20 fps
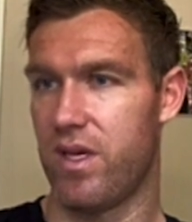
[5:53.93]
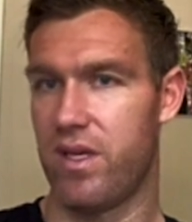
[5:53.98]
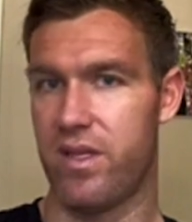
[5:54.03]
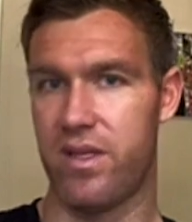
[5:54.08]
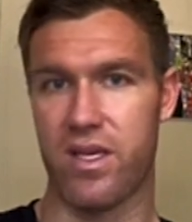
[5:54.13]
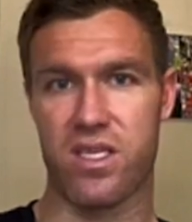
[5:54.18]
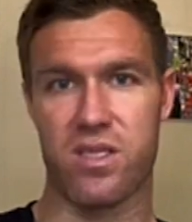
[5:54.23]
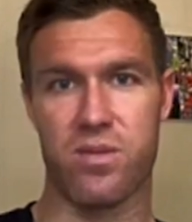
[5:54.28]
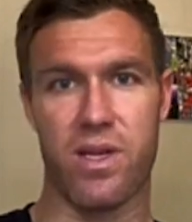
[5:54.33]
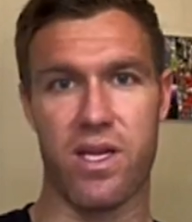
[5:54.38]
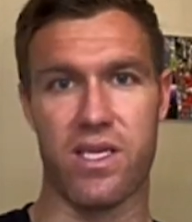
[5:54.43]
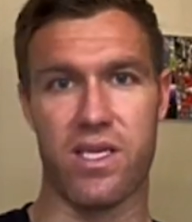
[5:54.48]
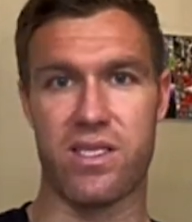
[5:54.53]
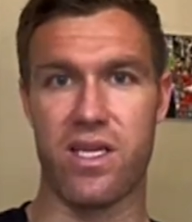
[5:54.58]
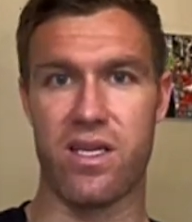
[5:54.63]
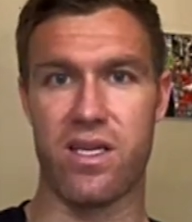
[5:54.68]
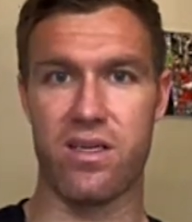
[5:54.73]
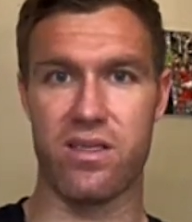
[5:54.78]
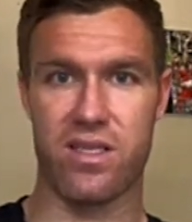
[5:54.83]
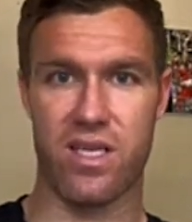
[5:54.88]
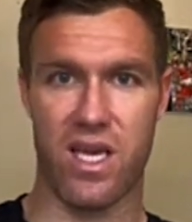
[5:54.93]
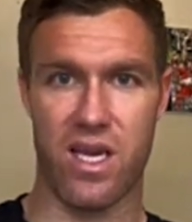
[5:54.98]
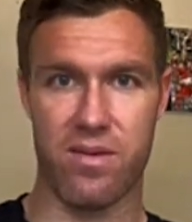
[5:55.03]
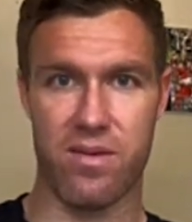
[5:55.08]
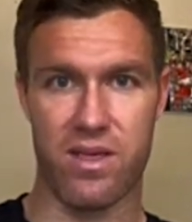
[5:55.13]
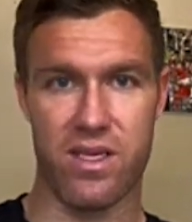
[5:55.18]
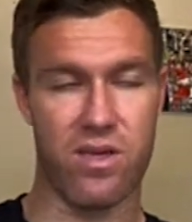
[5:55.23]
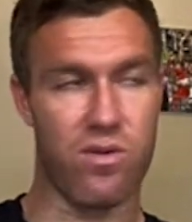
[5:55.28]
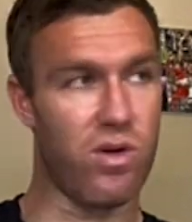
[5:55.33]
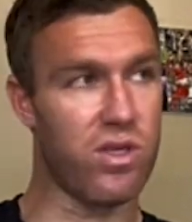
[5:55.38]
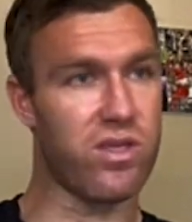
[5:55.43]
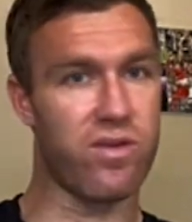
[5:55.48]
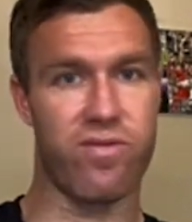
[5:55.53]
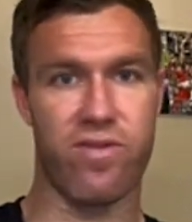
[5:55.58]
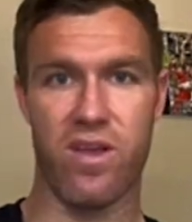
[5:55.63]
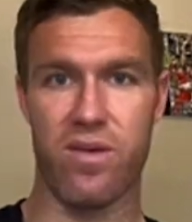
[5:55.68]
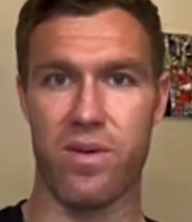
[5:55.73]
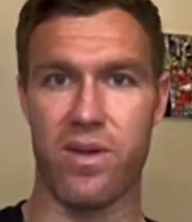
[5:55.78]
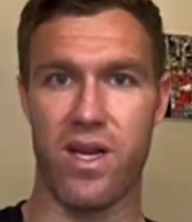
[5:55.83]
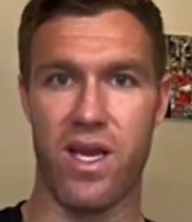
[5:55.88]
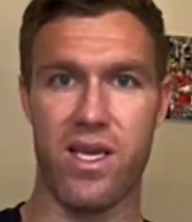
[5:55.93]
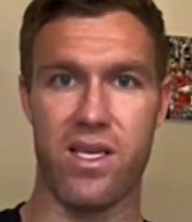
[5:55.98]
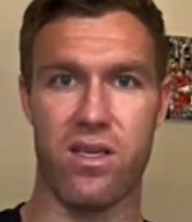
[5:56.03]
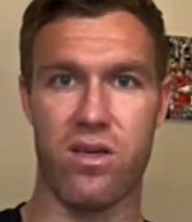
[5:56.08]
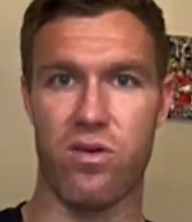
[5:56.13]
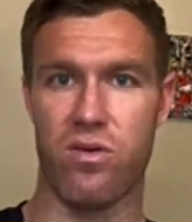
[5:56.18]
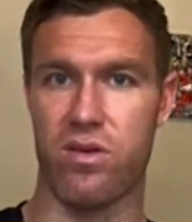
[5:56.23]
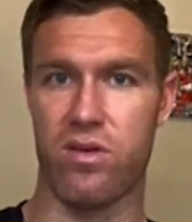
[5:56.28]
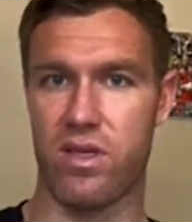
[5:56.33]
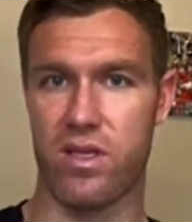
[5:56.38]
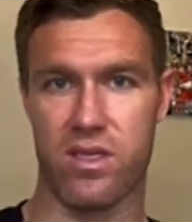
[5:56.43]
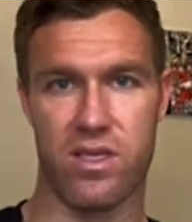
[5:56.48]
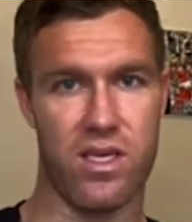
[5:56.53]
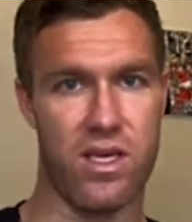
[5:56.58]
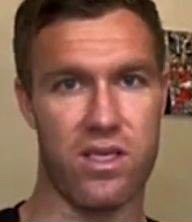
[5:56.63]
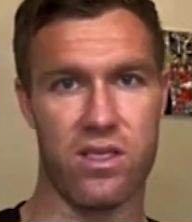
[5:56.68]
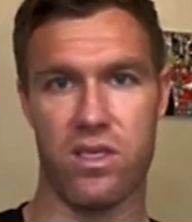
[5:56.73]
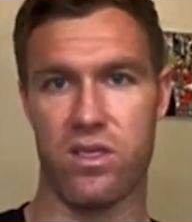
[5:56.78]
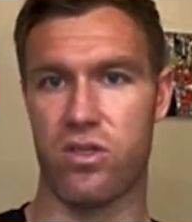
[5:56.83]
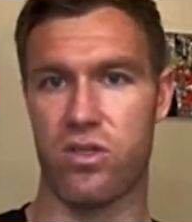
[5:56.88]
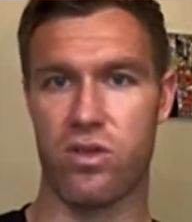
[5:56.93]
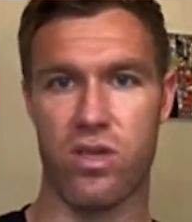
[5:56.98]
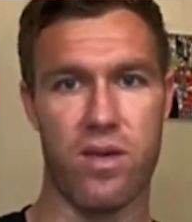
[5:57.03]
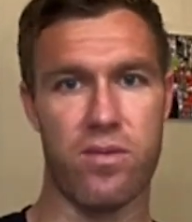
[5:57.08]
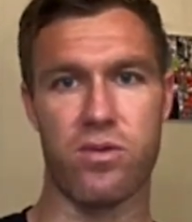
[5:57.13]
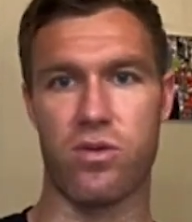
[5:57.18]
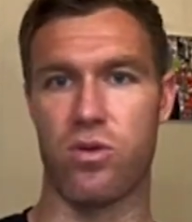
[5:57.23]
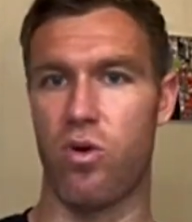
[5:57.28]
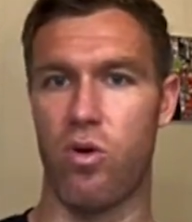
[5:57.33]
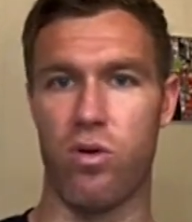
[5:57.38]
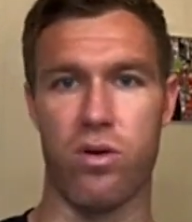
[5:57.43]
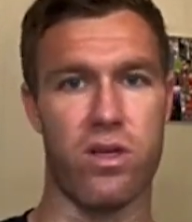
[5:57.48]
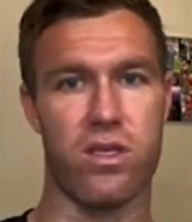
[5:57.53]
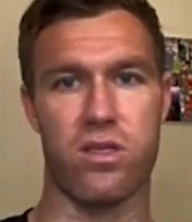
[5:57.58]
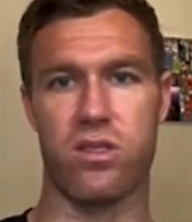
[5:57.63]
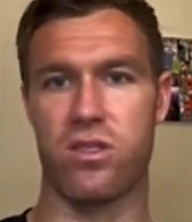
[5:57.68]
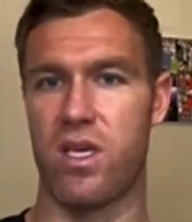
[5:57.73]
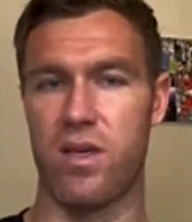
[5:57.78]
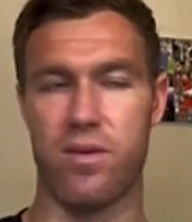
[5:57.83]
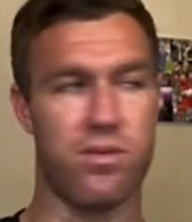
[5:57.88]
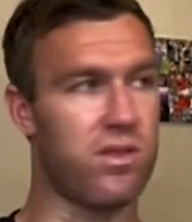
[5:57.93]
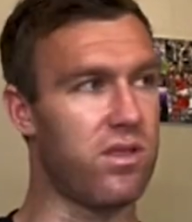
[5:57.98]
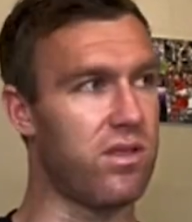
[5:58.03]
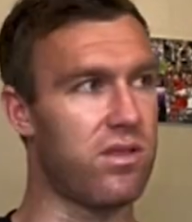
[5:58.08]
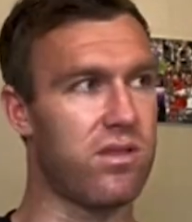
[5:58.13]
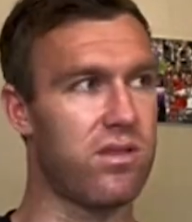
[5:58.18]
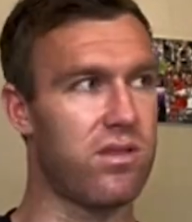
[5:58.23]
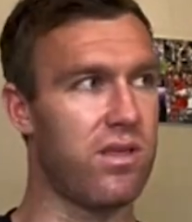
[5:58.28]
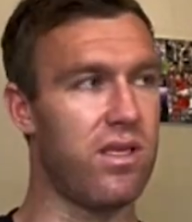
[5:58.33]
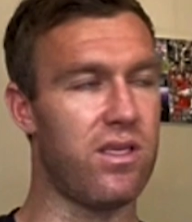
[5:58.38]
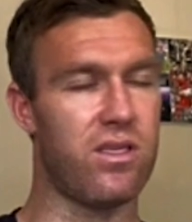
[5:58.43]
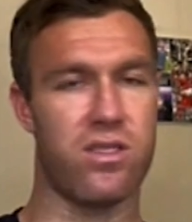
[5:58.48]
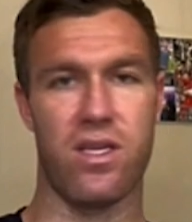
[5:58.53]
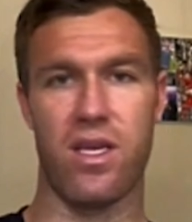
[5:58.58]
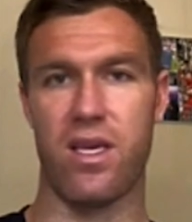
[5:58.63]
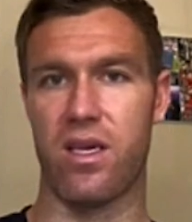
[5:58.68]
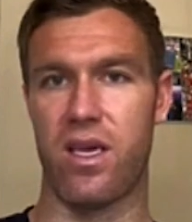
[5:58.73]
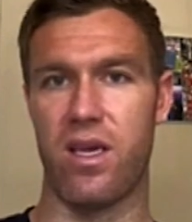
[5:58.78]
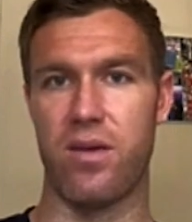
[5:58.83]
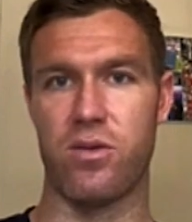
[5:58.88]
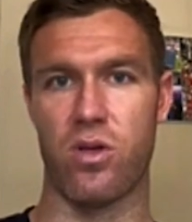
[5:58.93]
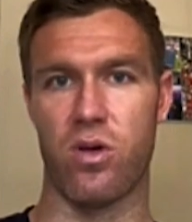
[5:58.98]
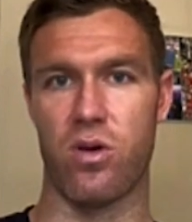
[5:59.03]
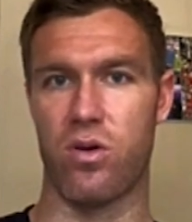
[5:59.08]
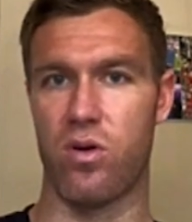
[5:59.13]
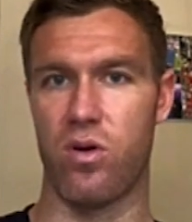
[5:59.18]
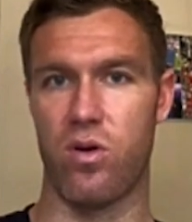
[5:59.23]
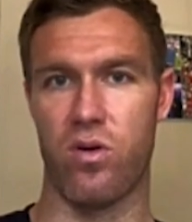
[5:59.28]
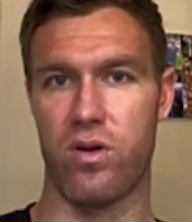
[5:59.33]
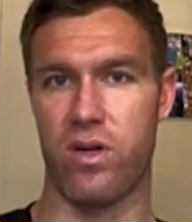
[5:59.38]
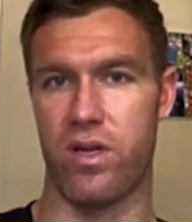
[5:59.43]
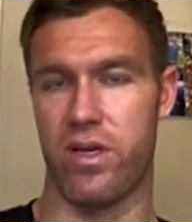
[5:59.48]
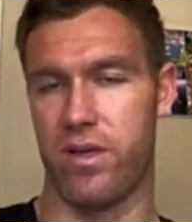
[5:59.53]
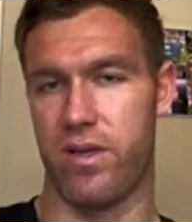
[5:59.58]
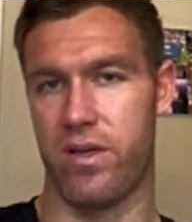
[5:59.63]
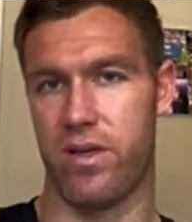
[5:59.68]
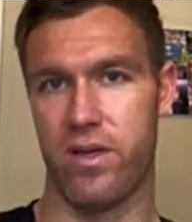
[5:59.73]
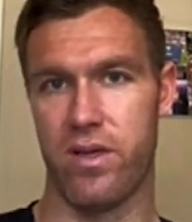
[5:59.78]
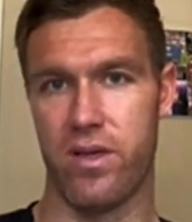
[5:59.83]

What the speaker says: Next minute it's dinner time, then you watch a film at night. It just keeps rolling. Each day keeps on going, and